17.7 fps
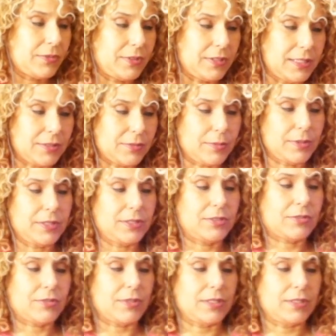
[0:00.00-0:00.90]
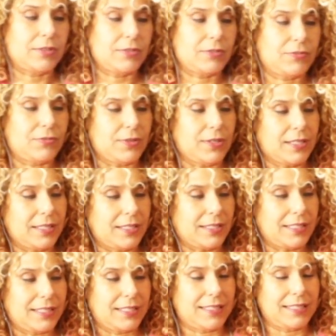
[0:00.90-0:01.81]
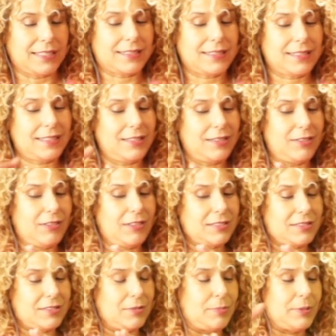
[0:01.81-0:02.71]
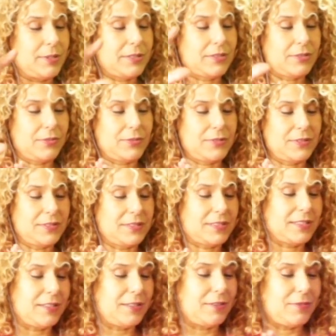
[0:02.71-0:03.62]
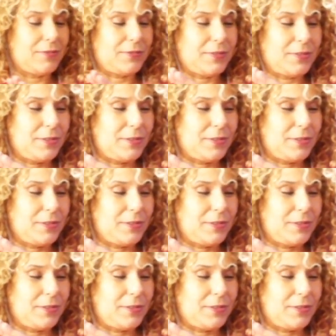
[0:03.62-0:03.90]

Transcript: and that's what he's trying to find, and not that he lost the best of himself,